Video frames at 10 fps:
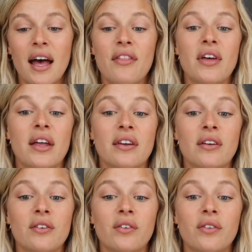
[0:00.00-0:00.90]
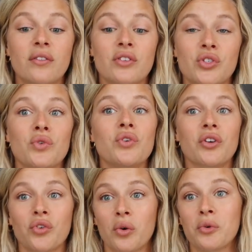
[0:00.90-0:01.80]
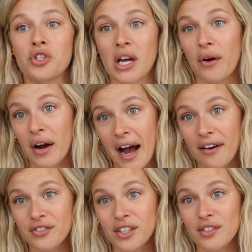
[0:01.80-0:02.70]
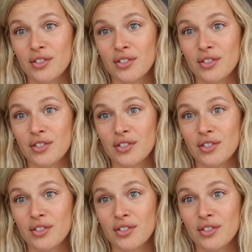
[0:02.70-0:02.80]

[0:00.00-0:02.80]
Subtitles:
and then do your normal shower after.